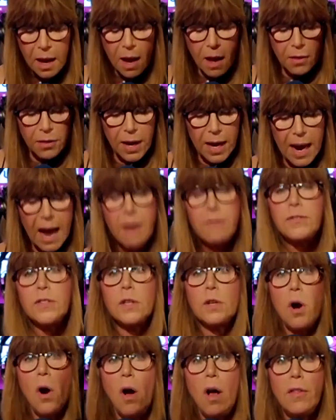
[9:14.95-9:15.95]
They have to
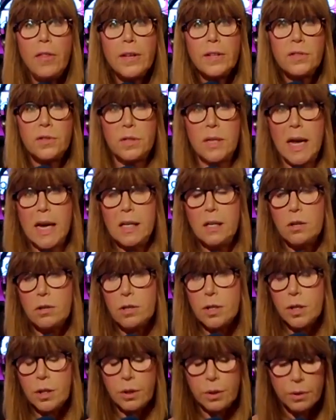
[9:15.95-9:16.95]
call this
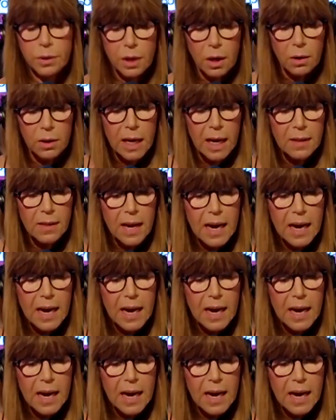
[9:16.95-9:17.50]
Nader dude, okay?